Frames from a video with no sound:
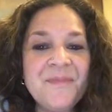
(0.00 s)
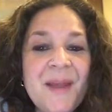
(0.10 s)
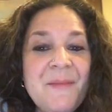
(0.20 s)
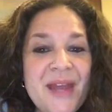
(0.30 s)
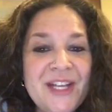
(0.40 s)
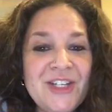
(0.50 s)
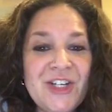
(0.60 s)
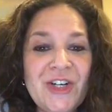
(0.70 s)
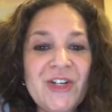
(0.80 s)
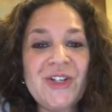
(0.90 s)
Make
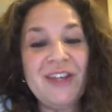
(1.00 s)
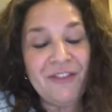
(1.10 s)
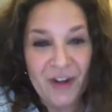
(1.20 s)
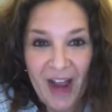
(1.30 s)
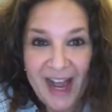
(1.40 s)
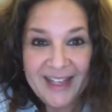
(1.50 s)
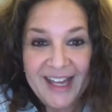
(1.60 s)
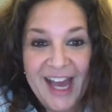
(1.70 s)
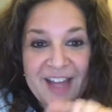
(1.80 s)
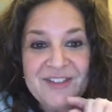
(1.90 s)
sure if you're on
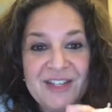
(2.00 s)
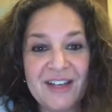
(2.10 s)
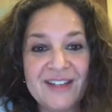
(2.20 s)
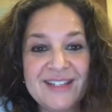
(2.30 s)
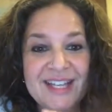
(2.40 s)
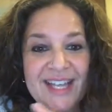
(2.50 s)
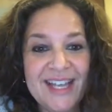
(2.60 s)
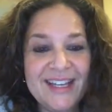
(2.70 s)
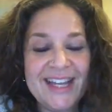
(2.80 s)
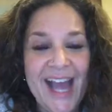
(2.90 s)
live to
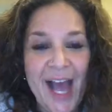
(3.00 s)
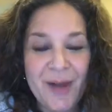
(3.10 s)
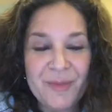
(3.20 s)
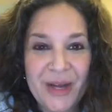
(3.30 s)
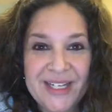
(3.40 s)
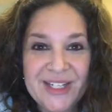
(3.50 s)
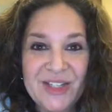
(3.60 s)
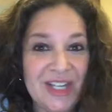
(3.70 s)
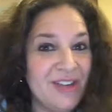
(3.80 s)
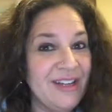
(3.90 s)
hit the on button
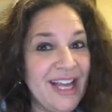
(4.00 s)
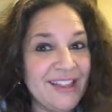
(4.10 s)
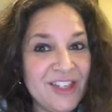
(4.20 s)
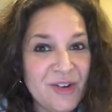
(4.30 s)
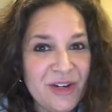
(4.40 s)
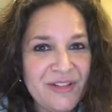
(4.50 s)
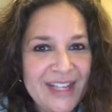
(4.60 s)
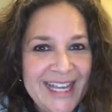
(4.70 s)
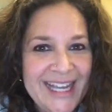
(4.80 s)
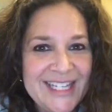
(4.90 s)
so that you'll get the
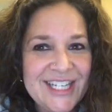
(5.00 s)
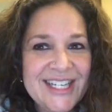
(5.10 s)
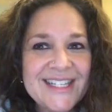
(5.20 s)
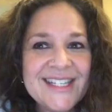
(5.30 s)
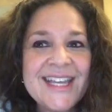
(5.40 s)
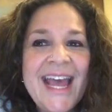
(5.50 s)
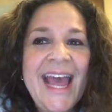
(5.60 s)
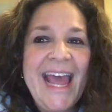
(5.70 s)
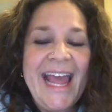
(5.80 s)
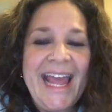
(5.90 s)
notifications,
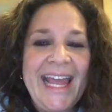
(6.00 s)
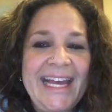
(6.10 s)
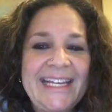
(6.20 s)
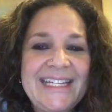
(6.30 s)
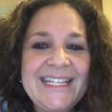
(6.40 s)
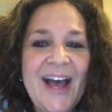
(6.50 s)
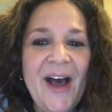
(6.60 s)
and